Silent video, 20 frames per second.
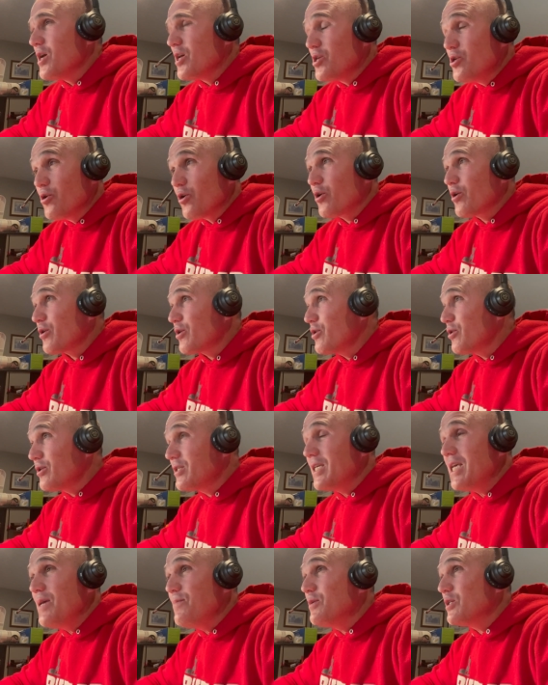your your
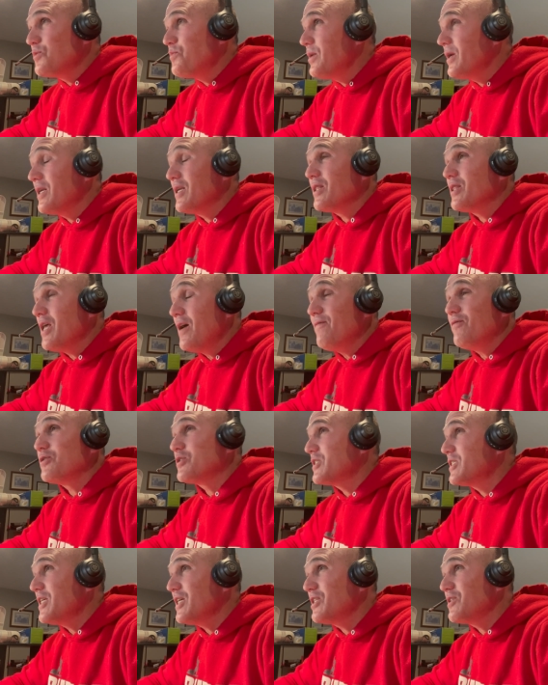team has been level
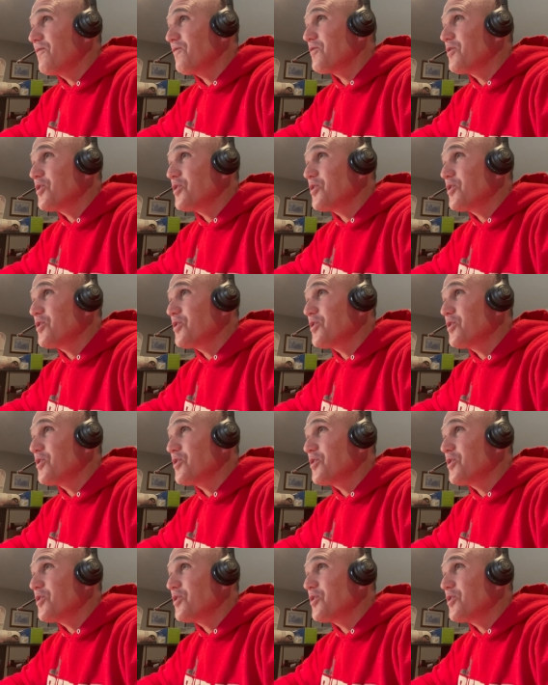six for